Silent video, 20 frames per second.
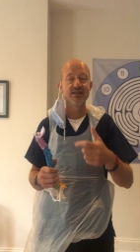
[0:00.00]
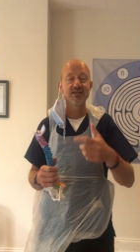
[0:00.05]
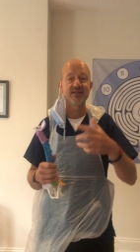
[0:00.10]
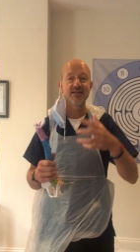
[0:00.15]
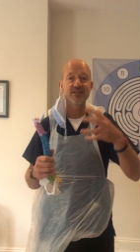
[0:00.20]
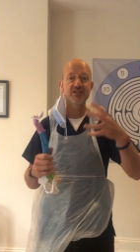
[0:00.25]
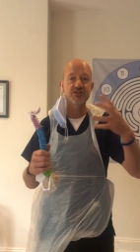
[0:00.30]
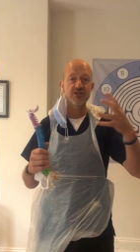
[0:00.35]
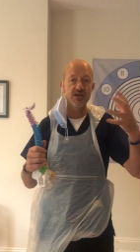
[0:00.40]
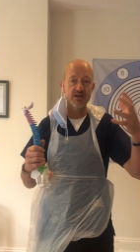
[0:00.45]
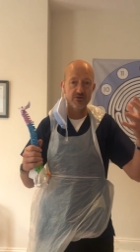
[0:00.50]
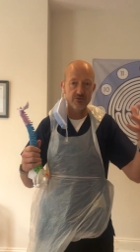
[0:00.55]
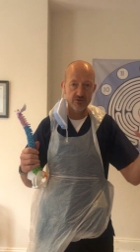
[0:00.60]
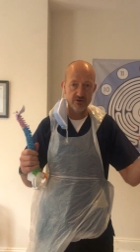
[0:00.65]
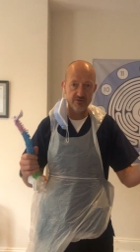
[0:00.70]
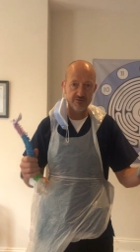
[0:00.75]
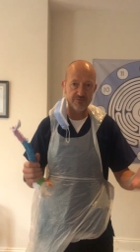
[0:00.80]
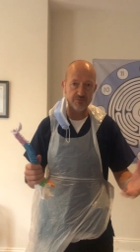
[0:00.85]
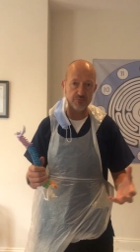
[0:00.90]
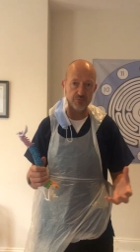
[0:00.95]

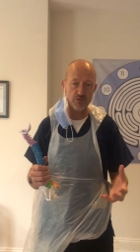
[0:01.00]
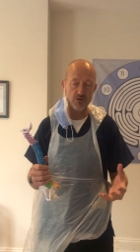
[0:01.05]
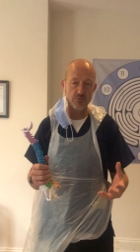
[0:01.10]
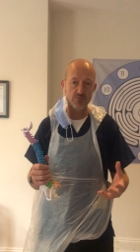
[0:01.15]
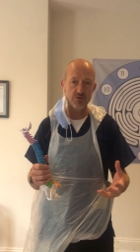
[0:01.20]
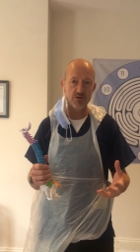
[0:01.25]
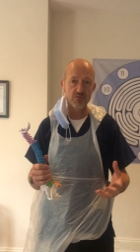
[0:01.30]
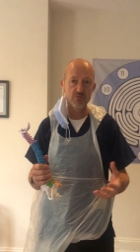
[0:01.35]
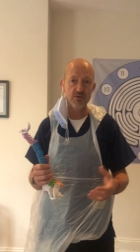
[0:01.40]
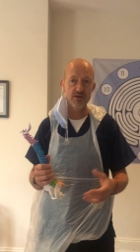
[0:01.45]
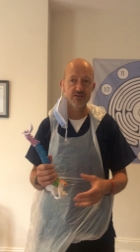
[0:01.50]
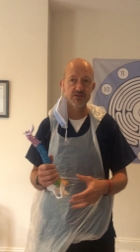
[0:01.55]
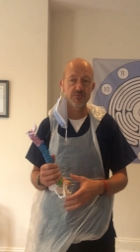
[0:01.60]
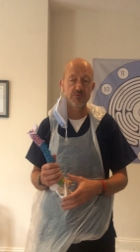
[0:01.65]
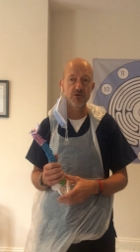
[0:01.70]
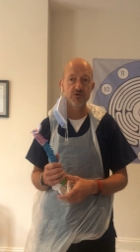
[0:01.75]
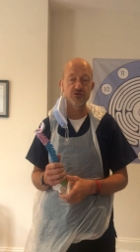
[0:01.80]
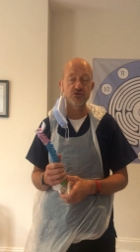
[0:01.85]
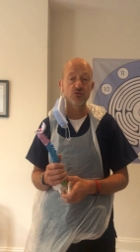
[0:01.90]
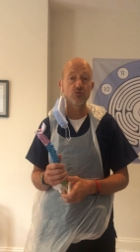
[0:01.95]
degenerative problem, as
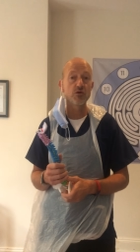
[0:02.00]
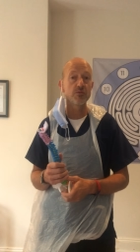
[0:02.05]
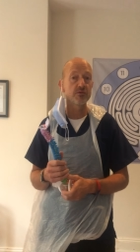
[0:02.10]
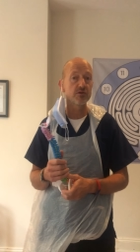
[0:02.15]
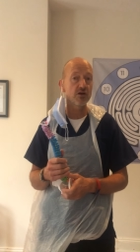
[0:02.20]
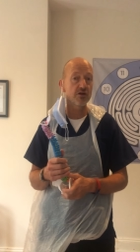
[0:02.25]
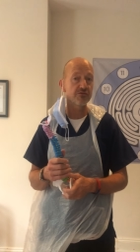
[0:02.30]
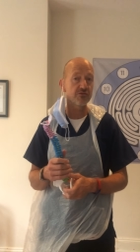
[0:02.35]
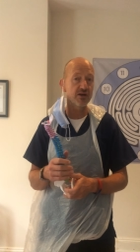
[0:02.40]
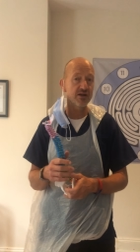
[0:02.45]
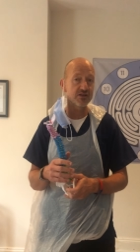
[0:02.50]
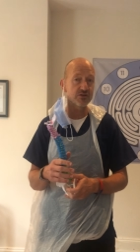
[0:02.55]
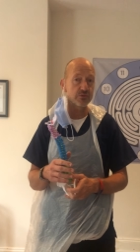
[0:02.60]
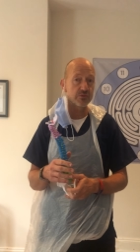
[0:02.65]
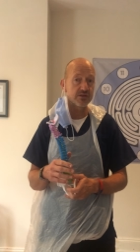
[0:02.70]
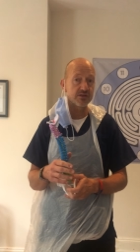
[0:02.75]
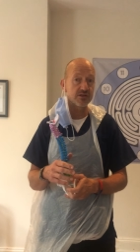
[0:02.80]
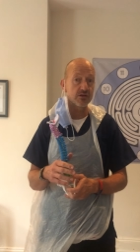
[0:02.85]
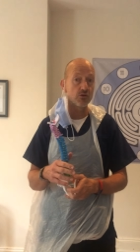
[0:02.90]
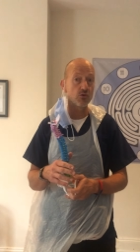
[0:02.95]
opposed to rheumatoid arthritis,
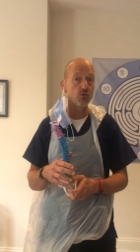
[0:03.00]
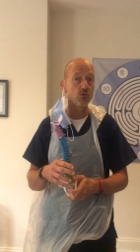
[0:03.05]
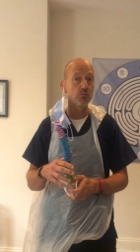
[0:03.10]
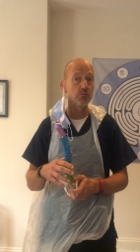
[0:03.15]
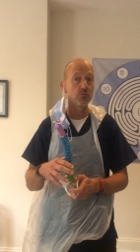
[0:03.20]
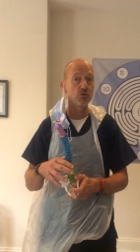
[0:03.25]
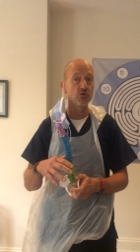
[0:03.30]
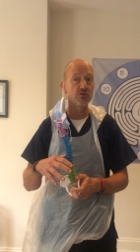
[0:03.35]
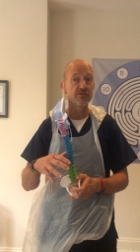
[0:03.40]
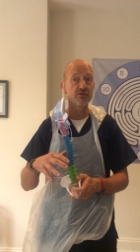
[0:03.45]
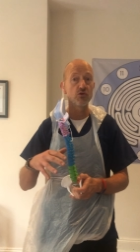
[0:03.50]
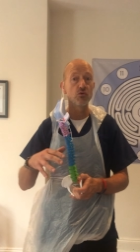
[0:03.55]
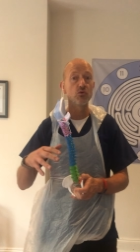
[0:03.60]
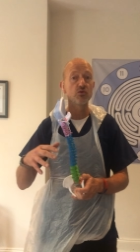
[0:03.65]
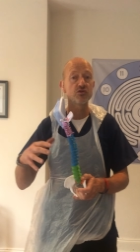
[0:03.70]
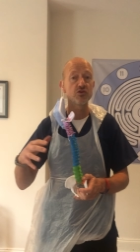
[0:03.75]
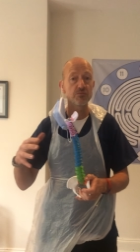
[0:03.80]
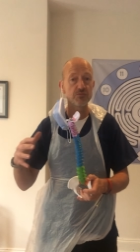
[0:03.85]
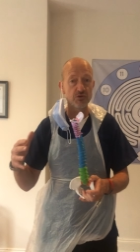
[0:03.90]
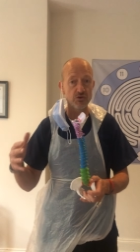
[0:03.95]
which is more of an
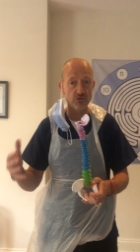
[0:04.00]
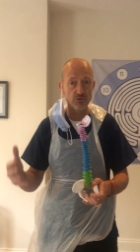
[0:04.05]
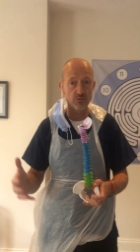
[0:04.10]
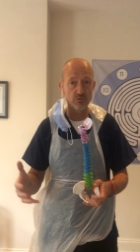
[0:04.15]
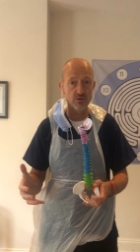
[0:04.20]
autoimmune